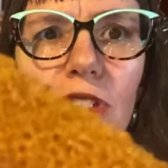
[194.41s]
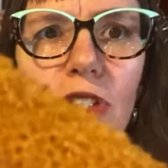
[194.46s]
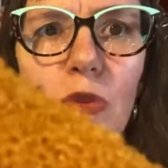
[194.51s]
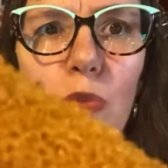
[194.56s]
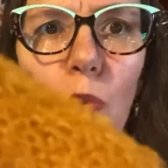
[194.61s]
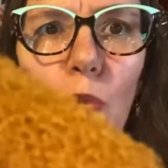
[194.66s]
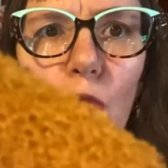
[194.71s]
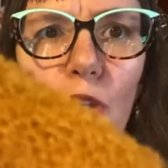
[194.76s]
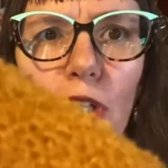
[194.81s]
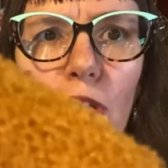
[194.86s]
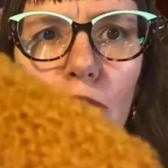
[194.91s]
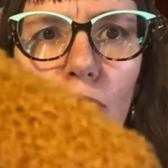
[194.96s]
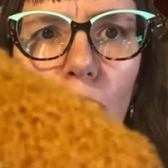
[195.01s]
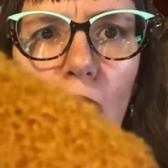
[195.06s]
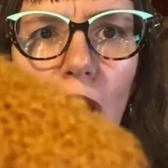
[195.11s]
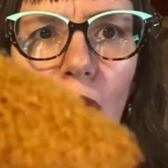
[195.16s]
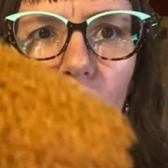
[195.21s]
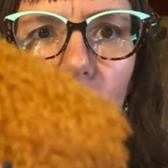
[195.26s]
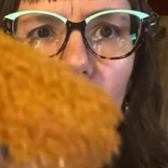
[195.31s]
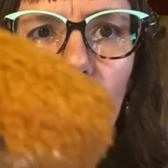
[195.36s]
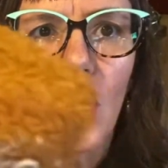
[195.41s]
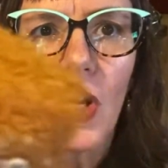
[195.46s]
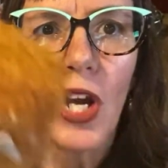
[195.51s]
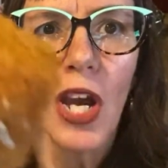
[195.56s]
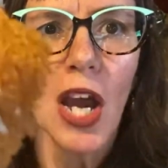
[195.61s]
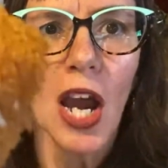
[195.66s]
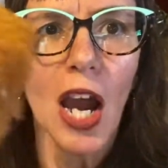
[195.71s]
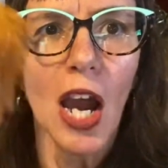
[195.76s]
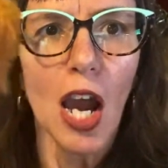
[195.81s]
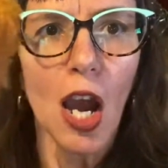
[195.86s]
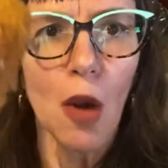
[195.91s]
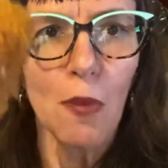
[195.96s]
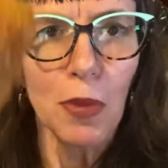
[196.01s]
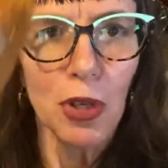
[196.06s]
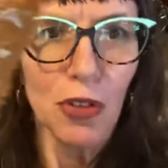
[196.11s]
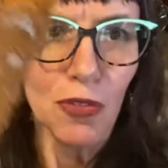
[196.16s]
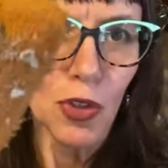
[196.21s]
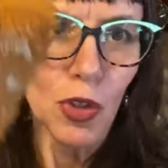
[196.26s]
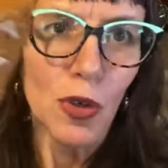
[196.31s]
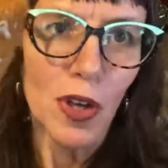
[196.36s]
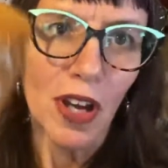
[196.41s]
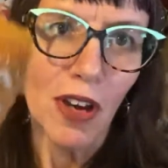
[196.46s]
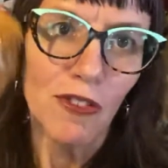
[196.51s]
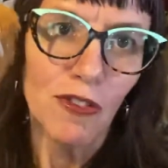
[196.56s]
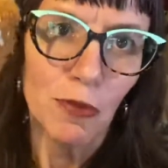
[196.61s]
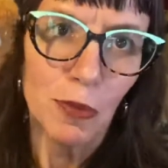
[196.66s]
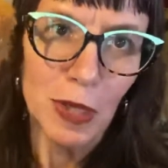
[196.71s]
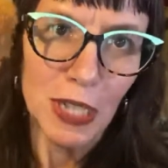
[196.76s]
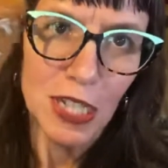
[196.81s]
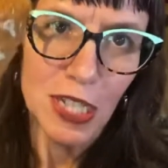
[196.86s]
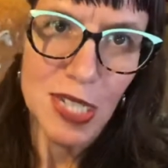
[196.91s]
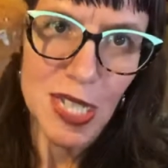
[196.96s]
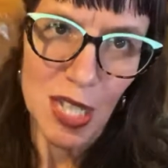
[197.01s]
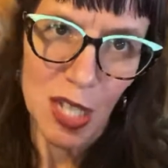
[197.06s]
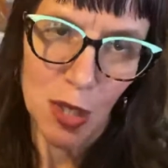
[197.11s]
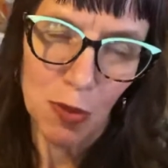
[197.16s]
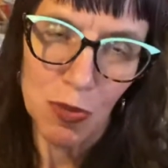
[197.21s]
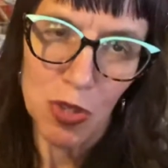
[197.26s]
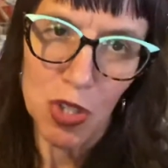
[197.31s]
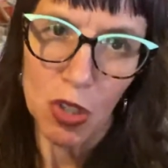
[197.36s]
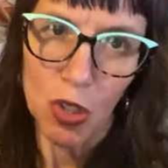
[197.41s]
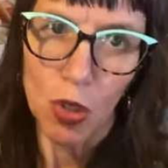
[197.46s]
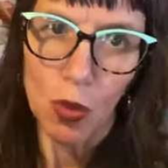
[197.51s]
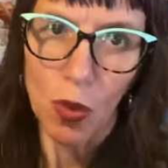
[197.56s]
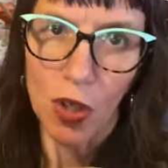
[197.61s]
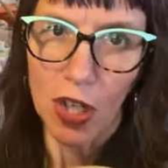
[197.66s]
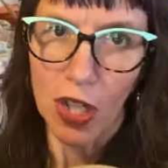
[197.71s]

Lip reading: pretty rough, but if you have big seams that you want to